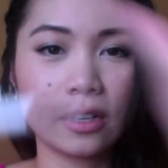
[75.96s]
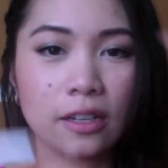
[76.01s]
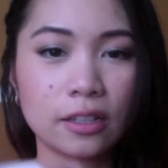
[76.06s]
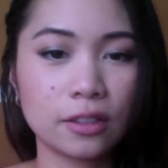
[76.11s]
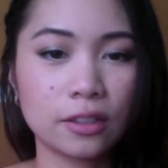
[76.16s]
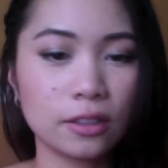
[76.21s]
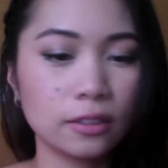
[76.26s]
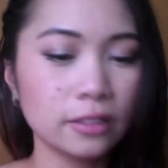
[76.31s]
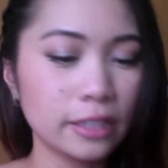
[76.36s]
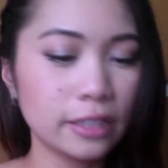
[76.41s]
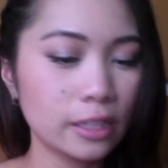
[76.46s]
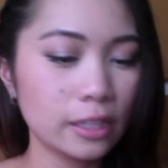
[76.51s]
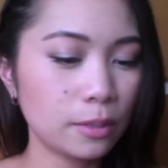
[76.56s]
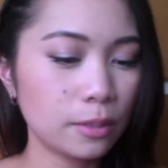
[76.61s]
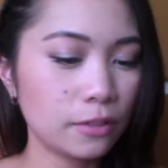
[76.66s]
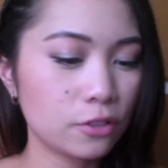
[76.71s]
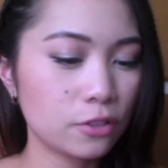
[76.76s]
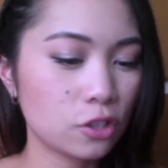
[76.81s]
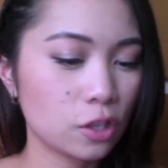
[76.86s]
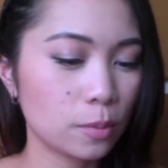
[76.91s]
a little bit
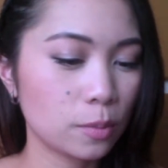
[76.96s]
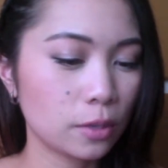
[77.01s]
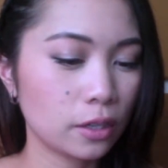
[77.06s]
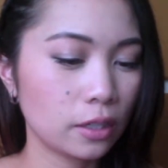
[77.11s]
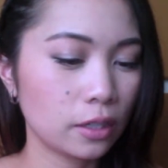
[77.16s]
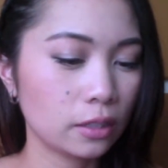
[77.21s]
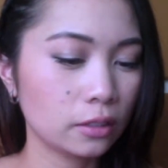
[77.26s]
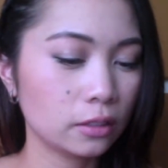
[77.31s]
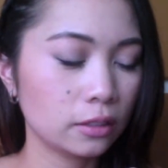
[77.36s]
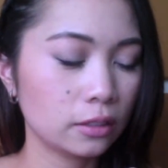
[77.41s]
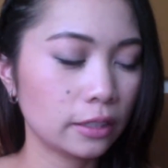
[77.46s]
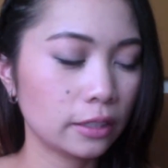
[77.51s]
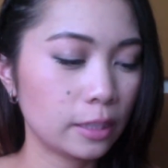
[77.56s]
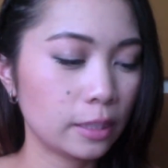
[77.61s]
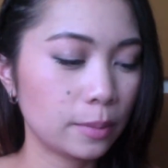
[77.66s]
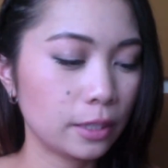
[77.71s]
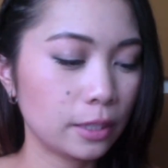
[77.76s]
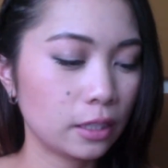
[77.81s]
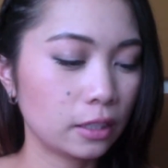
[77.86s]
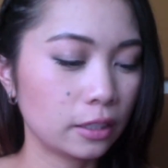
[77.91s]
of shimmer, a little
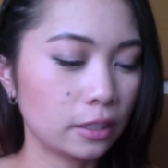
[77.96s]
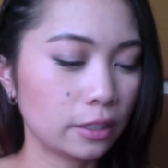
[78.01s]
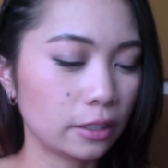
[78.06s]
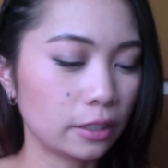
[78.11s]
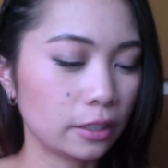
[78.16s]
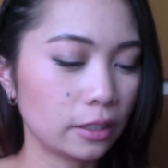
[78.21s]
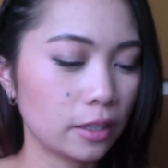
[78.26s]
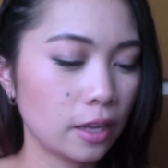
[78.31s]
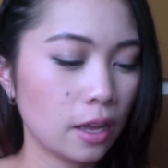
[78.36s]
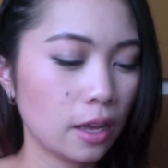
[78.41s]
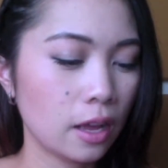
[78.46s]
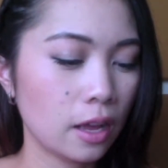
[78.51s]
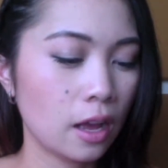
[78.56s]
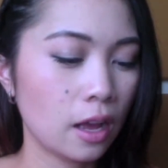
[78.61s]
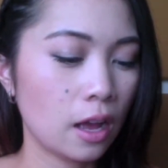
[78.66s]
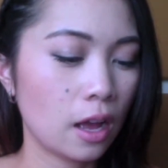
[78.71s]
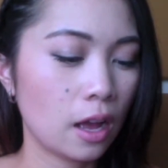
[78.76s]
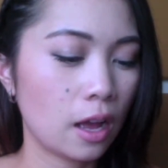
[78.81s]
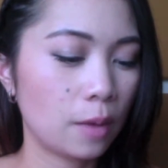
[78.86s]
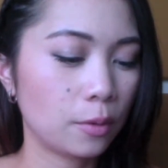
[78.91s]
bit of glitter.
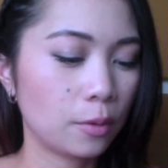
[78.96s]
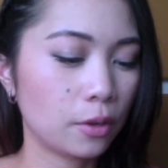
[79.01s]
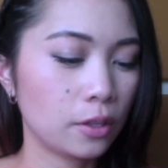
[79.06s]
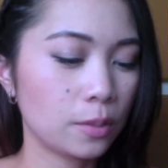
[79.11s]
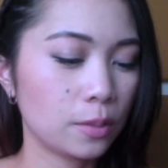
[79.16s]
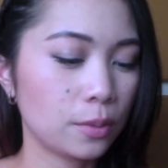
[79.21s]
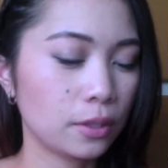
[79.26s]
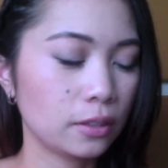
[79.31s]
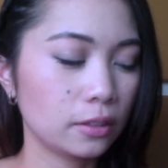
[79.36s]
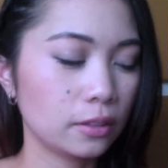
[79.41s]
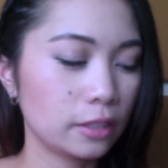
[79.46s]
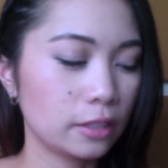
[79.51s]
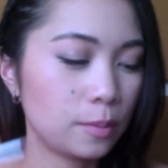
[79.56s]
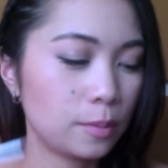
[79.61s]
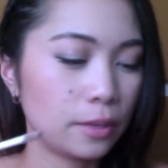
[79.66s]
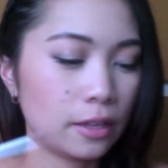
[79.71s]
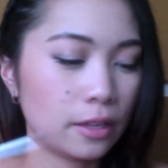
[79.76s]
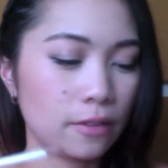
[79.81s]
I'm going to put a little bit of